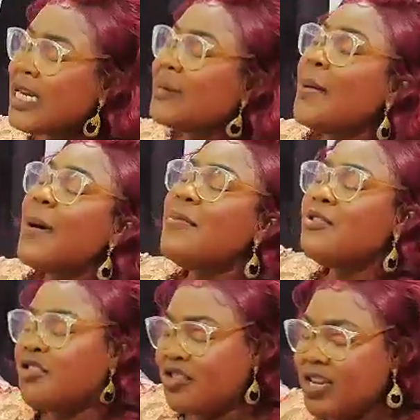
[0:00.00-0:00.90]
na ma ba be
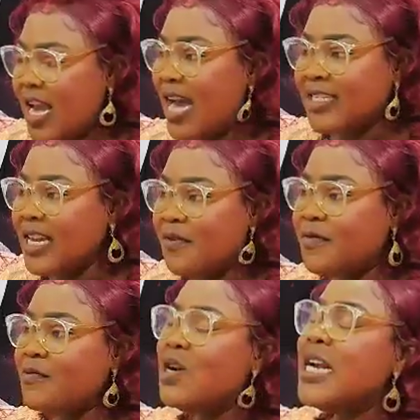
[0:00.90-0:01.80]
hwi Asha na
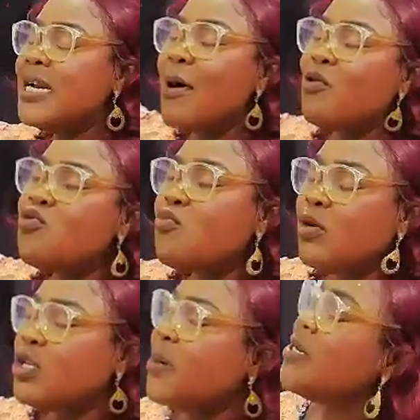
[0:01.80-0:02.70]
free na ma hohuru
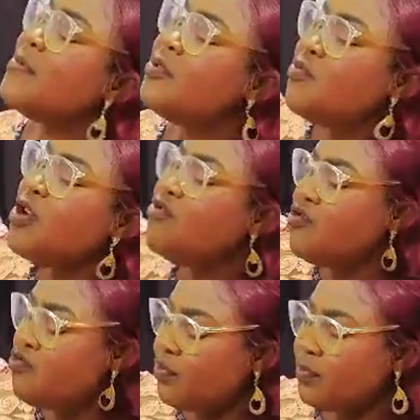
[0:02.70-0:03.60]
bottle na me de me
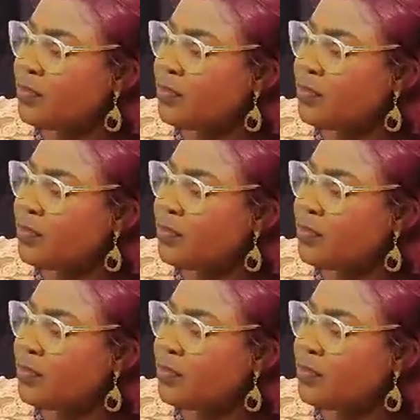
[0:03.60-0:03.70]
dragun